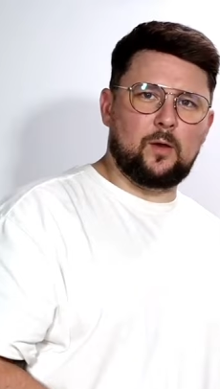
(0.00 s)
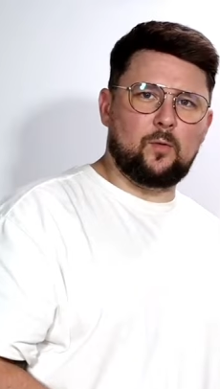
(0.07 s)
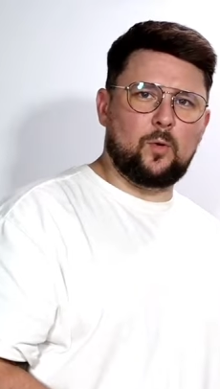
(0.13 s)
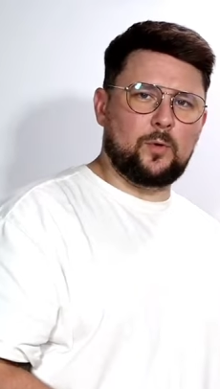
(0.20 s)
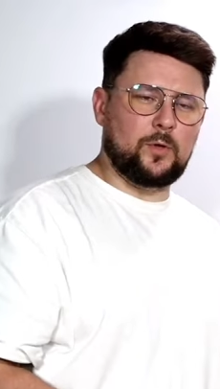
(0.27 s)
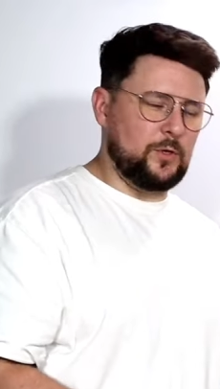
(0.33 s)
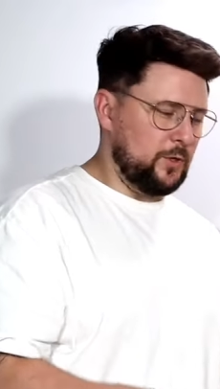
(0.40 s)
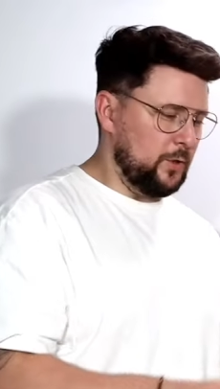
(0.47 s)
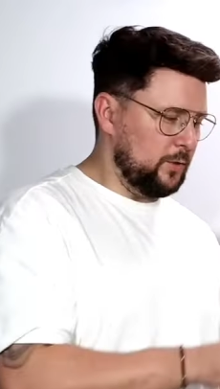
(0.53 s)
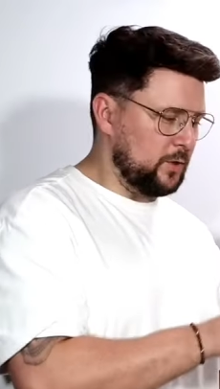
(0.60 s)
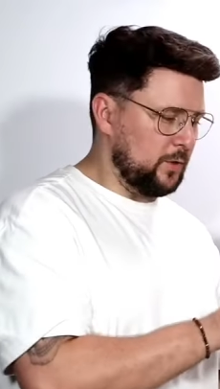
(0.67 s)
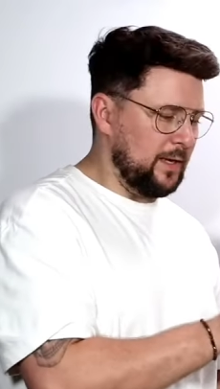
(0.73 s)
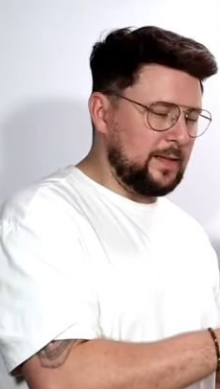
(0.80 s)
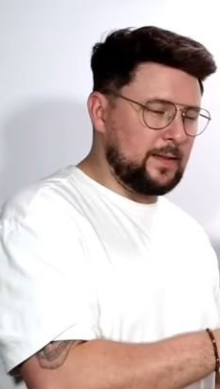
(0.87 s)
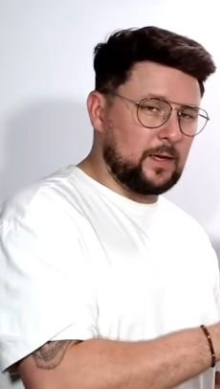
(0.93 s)
we go. What we're going to do
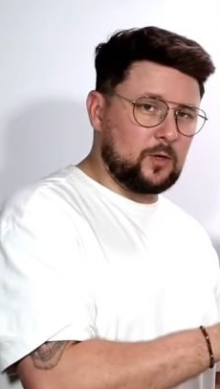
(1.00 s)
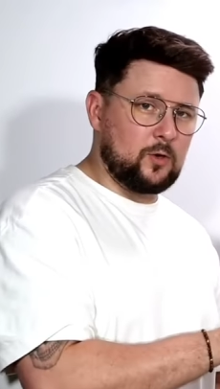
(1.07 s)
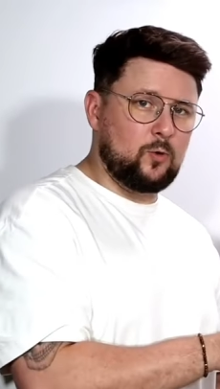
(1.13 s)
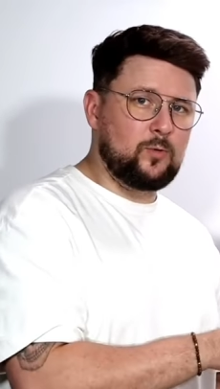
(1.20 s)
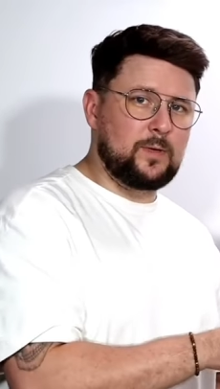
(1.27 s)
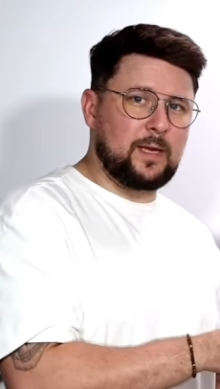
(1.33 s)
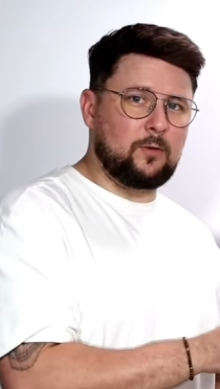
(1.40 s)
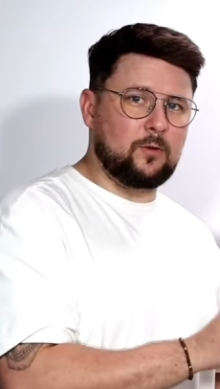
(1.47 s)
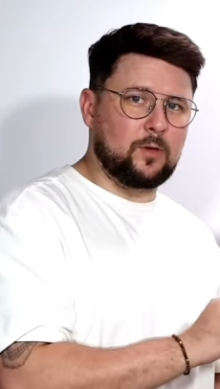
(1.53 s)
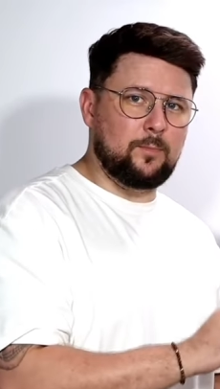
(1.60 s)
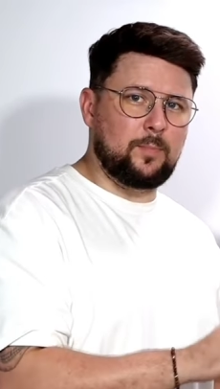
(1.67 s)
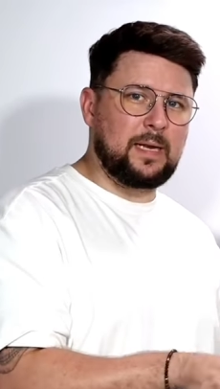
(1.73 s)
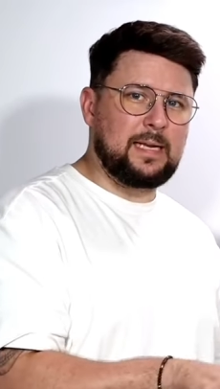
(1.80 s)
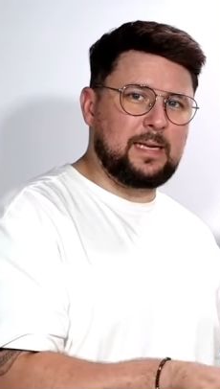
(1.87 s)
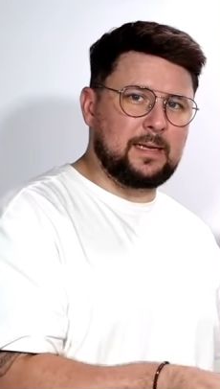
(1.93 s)
is we're going to let that cool down
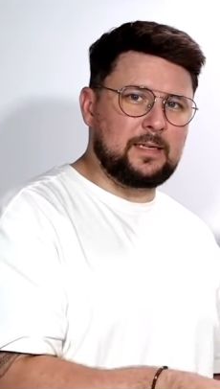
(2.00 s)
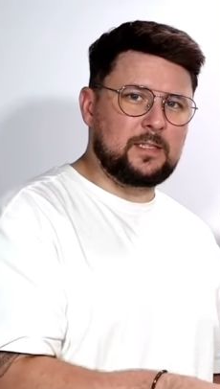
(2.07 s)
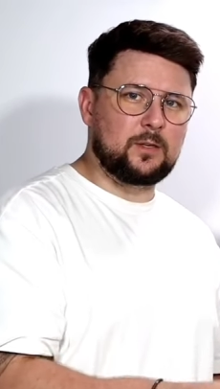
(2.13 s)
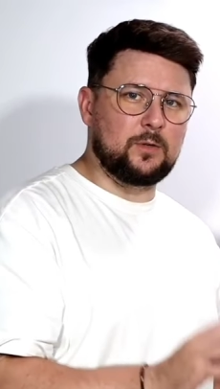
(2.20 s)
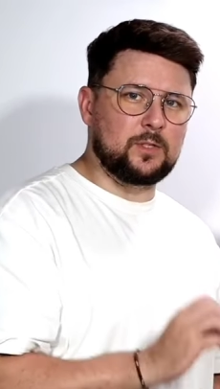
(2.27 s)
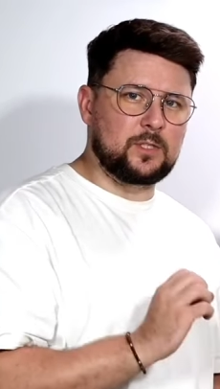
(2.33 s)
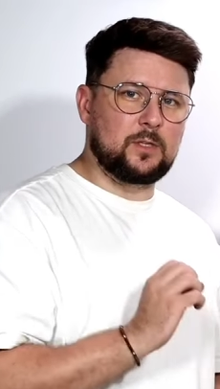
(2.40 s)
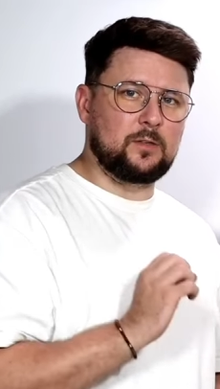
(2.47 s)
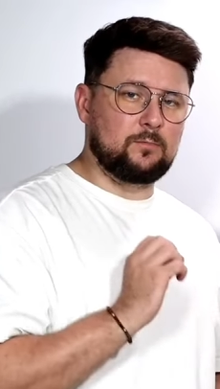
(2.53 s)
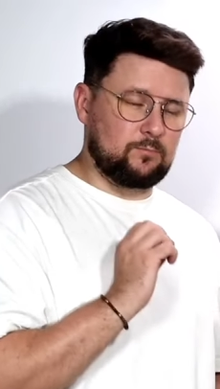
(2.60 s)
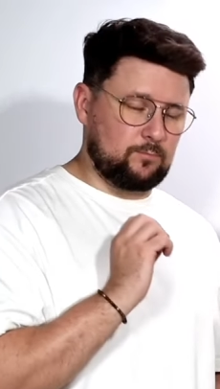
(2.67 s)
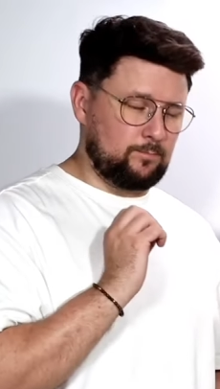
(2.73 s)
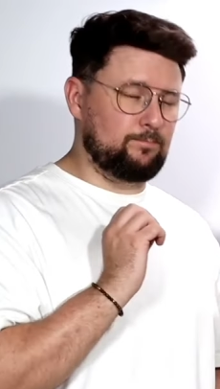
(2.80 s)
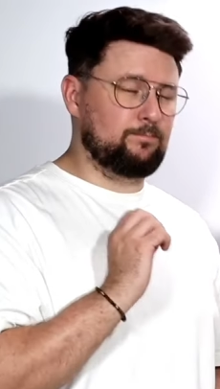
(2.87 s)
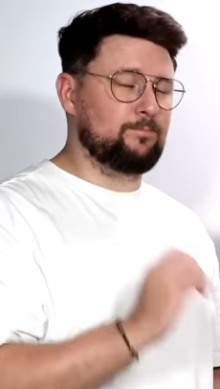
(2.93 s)
completely. So
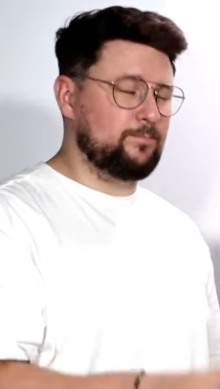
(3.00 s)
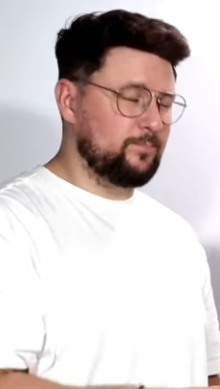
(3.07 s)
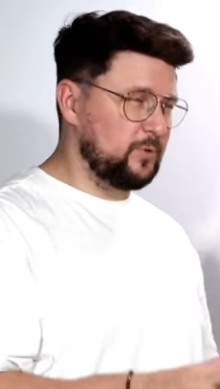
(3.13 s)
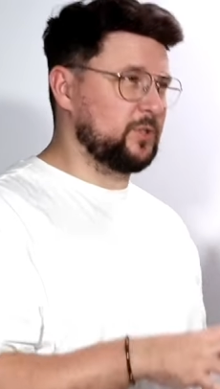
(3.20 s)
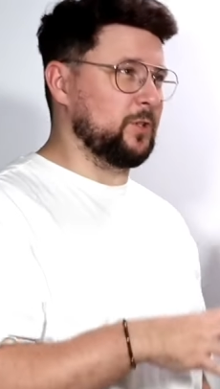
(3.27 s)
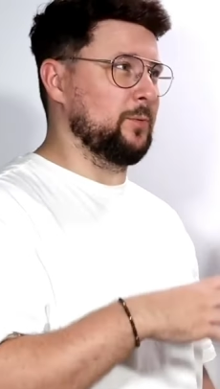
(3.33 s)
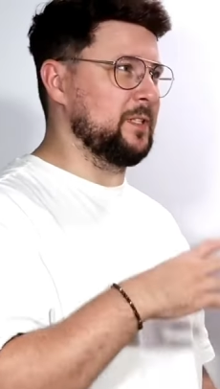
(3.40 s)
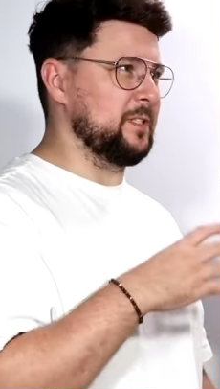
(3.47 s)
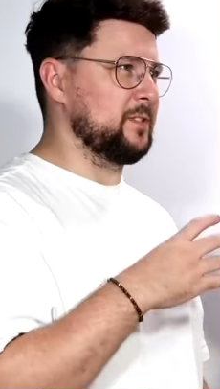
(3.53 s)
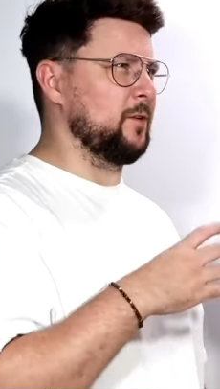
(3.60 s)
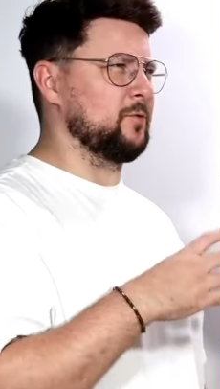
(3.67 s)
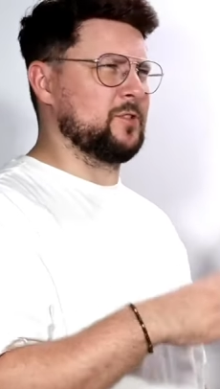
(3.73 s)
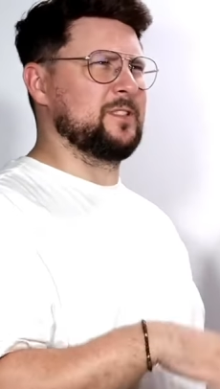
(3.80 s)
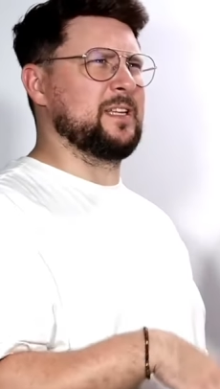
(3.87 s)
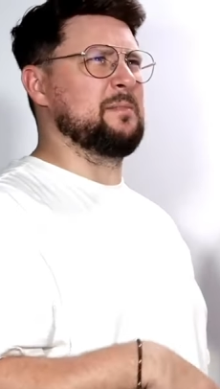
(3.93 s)

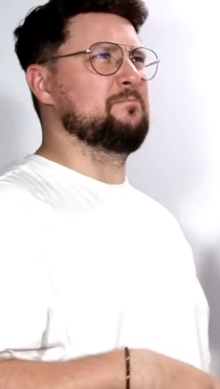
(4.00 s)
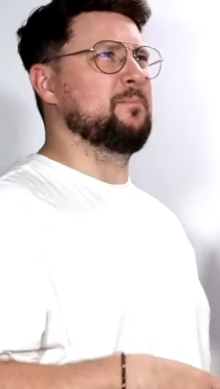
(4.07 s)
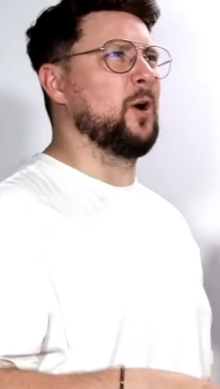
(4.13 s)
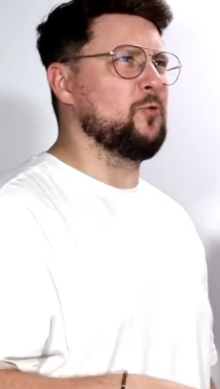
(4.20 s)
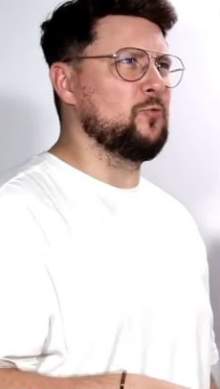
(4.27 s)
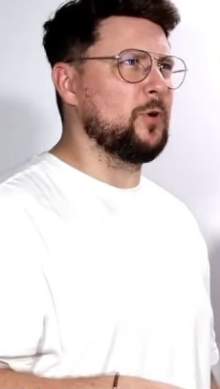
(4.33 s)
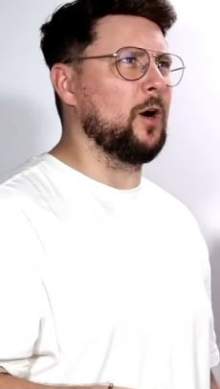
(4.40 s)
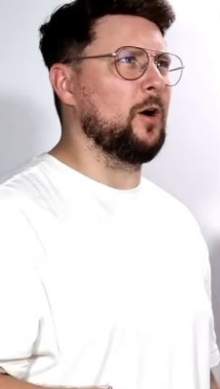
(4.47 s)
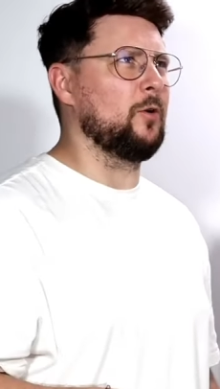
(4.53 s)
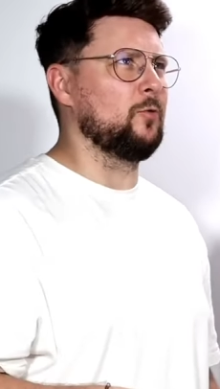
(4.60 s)
it's bone